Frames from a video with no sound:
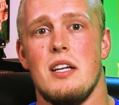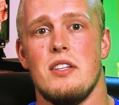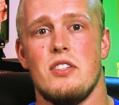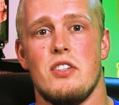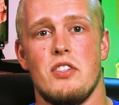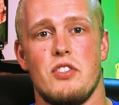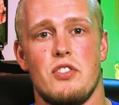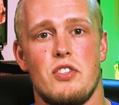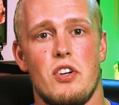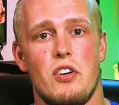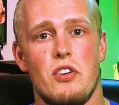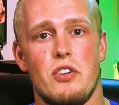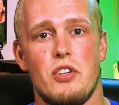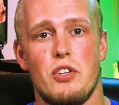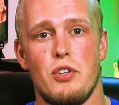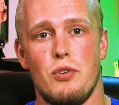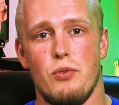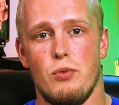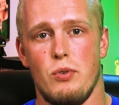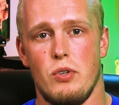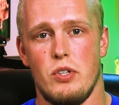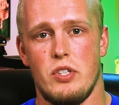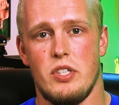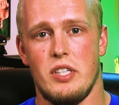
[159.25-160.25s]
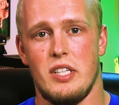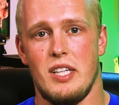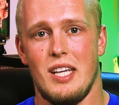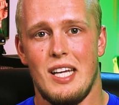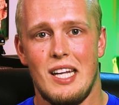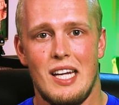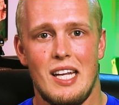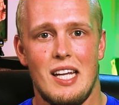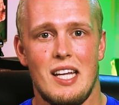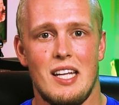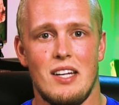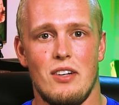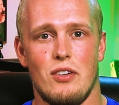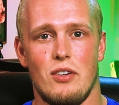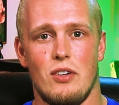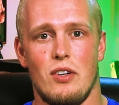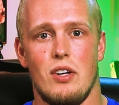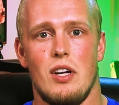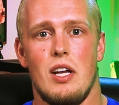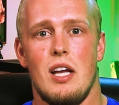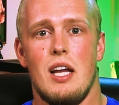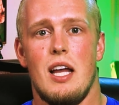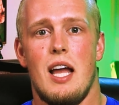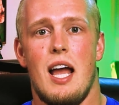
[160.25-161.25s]
to start you or to get in
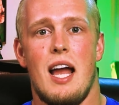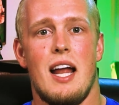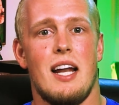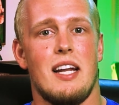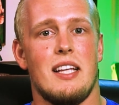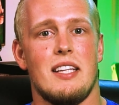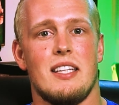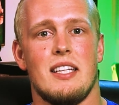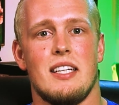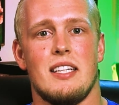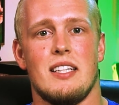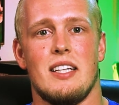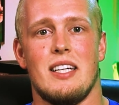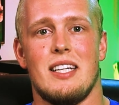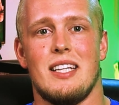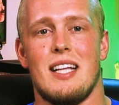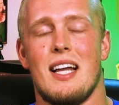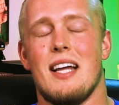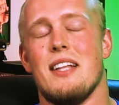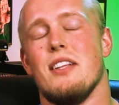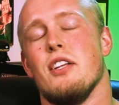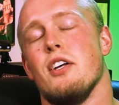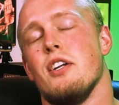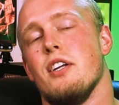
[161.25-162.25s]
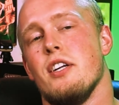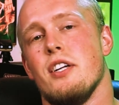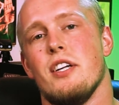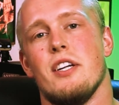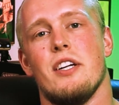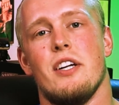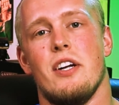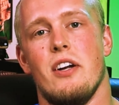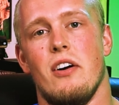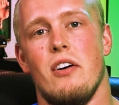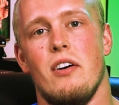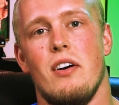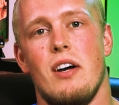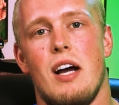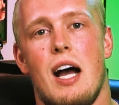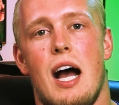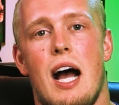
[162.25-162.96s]
or anything like that. No.